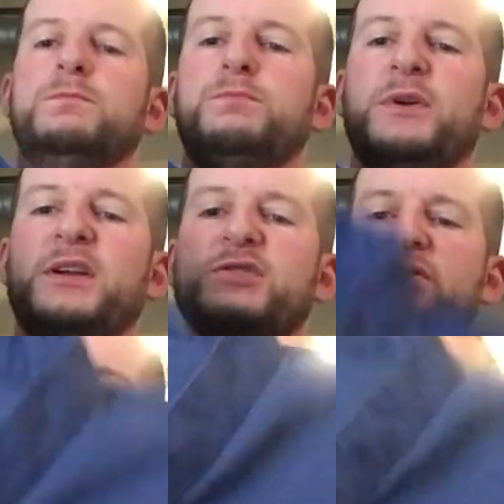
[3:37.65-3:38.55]
but as you
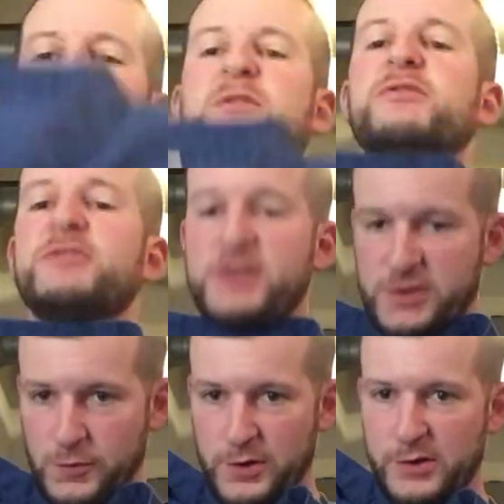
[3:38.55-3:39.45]
see with this
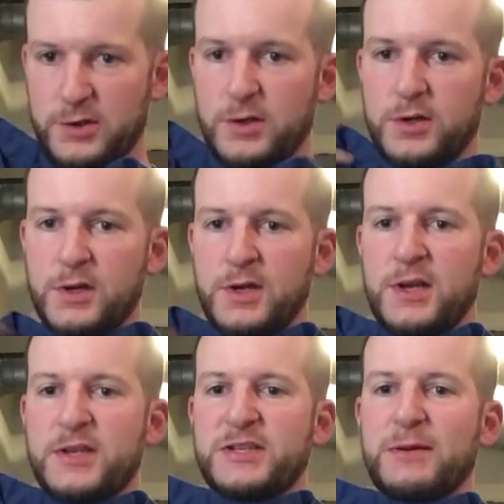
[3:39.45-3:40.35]
one,
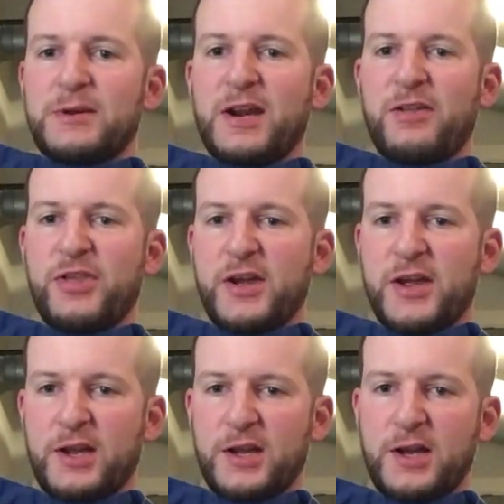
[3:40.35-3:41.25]
same kind of
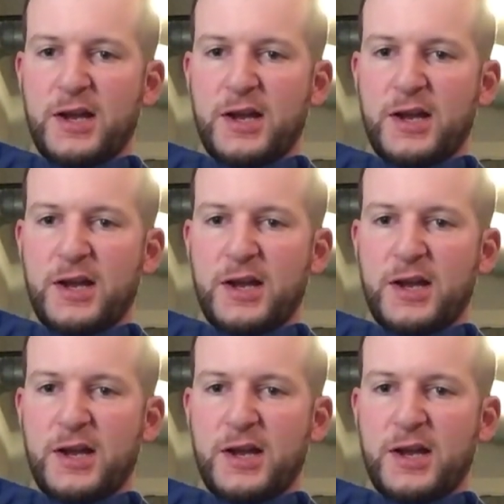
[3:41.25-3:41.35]
thing,